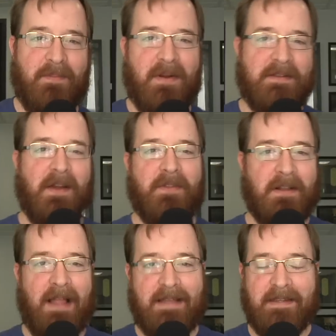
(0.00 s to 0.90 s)
and a bunch of other
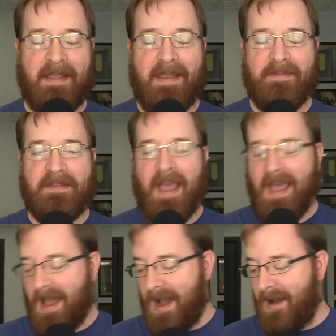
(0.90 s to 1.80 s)
classic games,
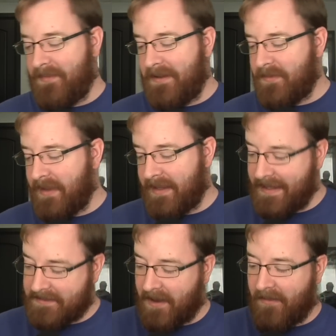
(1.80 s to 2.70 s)
um, they're doing a
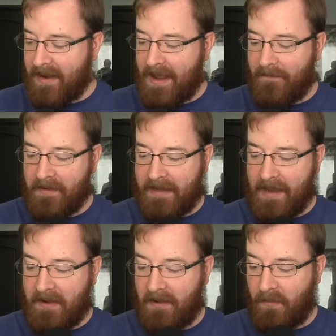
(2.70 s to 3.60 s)
Kickstarter right now for a
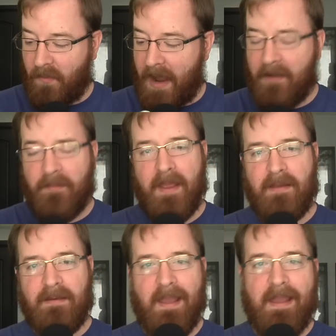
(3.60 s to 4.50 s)
game called
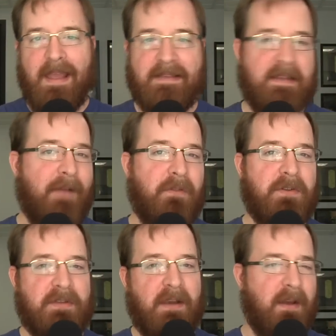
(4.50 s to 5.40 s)
Wildman. It's an
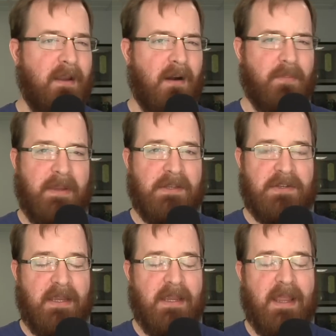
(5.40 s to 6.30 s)
evolutionary
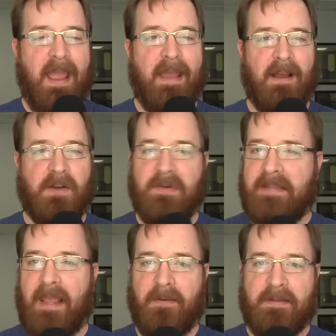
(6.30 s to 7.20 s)
RPG, and uh, Chris
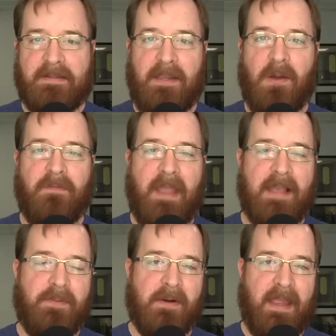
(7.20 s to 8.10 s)
Taylor, the CEO of
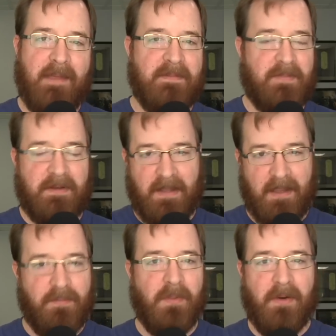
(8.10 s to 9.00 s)
Gas Powered Games, has been
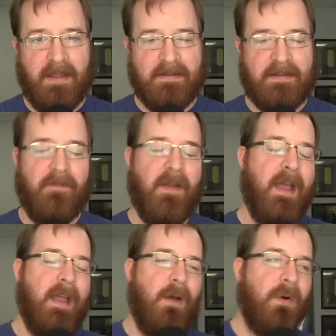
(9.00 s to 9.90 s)
like promoting and stuff.
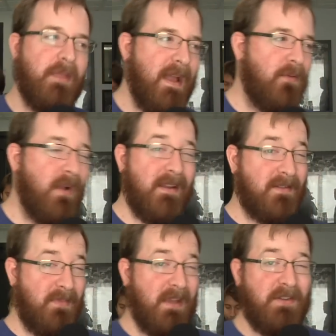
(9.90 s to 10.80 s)
Well, they ran
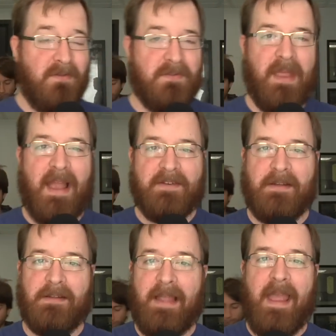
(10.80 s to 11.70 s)
into some issues where they actually
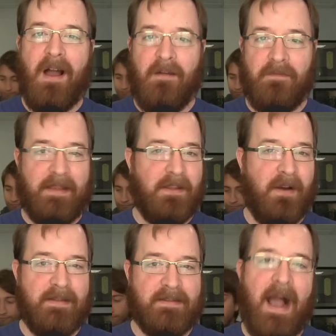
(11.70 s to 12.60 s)
had to lay off like their
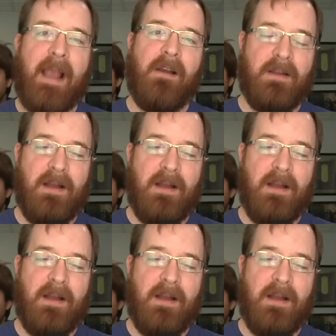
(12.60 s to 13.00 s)
entire